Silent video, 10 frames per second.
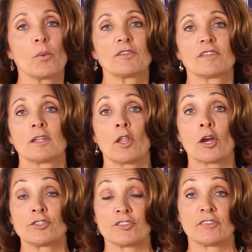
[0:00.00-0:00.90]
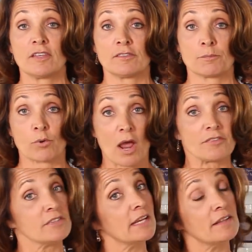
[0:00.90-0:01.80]
what enlarges his
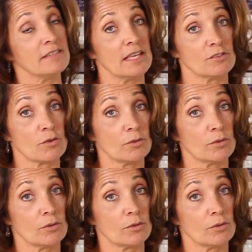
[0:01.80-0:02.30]
prostate as he gets